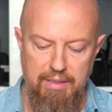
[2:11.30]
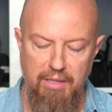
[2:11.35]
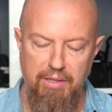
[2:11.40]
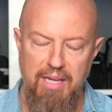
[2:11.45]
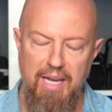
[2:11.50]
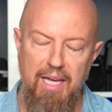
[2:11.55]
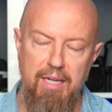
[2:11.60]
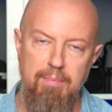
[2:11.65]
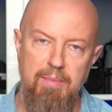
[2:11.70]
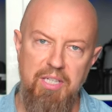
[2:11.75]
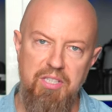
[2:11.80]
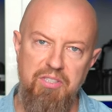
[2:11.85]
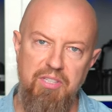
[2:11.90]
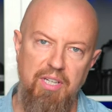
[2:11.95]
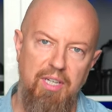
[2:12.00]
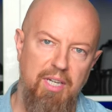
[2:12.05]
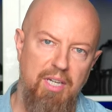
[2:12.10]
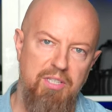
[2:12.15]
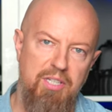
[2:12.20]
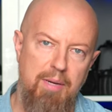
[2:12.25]
Now the AtomX
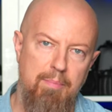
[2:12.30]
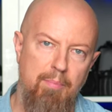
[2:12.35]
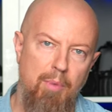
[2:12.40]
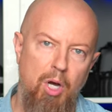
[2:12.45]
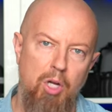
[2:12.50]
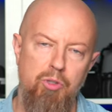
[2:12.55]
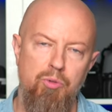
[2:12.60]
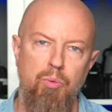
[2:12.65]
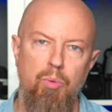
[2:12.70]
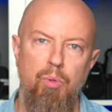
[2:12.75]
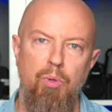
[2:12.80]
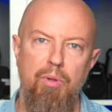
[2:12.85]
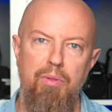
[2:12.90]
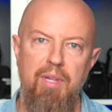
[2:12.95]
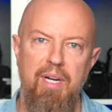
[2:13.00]
Sync is a module